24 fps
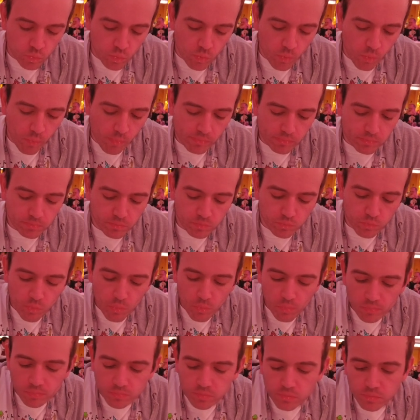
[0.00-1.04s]
Oh no,
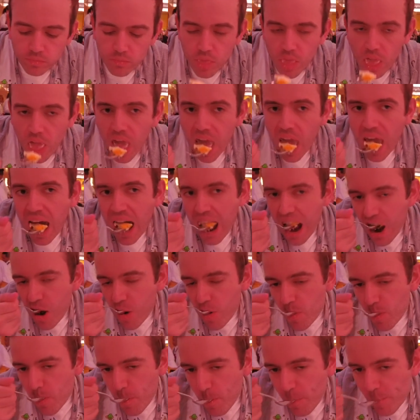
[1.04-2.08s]
that's a not.
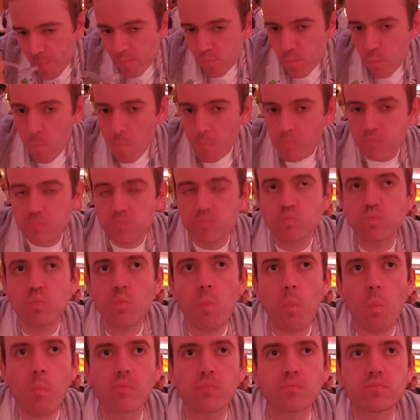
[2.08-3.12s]
I don't like it
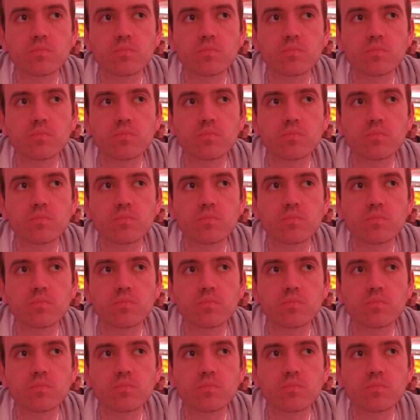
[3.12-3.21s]
face.